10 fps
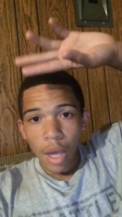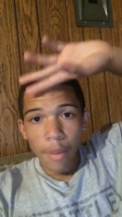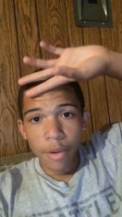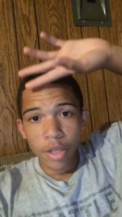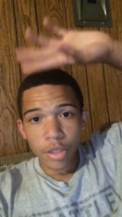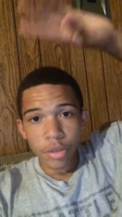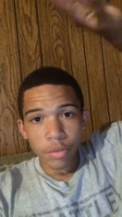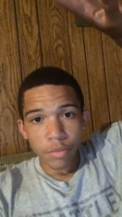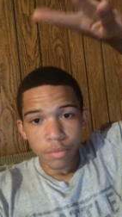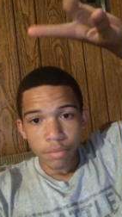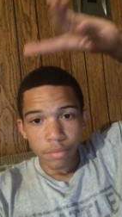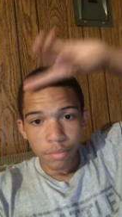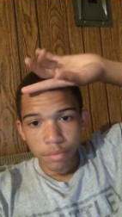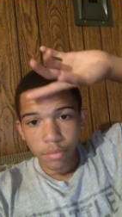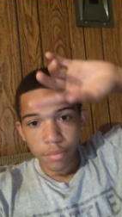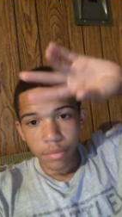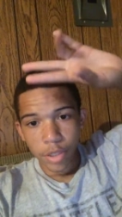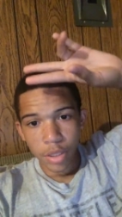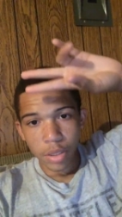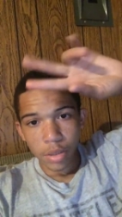God bless you.
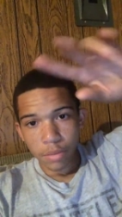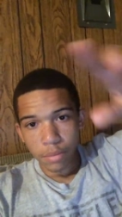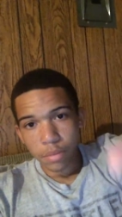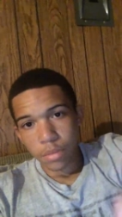Peace.